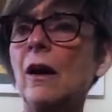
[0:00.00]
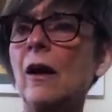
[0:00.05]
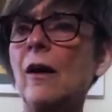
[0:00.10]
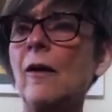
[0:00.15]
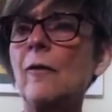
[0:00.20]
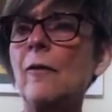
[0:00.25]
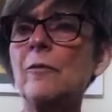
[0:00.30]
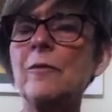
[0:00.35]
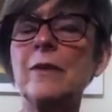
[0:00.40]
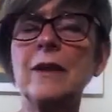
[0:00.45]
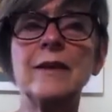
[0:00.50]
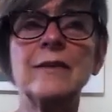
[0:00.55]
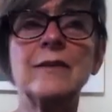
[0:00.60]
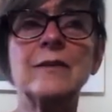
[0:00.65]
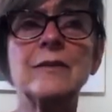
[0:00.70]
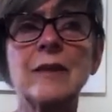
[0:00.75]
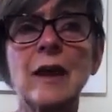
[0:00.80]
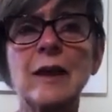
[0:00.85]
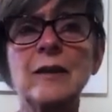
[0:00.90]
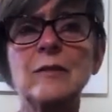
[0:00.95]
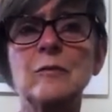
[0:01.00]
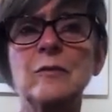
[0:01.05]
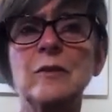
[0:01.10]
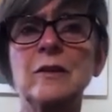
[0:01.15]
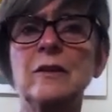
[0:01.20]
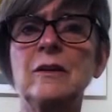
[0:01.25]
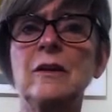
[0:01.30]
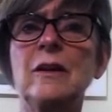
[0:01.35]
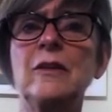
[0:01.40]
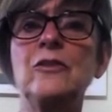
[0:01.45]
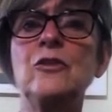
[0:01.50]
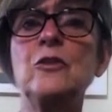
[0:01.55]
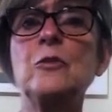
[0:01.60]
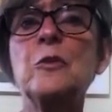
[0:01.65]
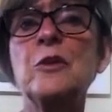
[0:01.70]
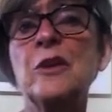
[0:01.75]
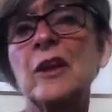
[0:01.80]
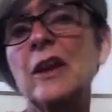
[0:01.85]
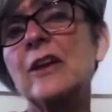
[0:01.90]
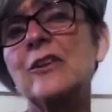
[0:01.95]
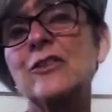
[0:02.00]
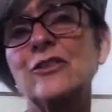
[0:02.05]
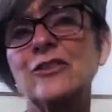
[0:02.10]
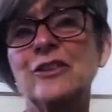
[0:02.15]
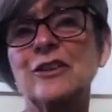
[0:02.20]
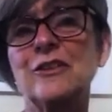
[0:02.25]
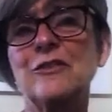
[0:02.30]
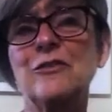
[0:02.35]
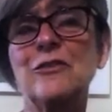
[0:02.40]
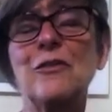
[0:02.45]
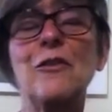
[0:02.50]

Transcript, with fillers: Um, excitement and jubilation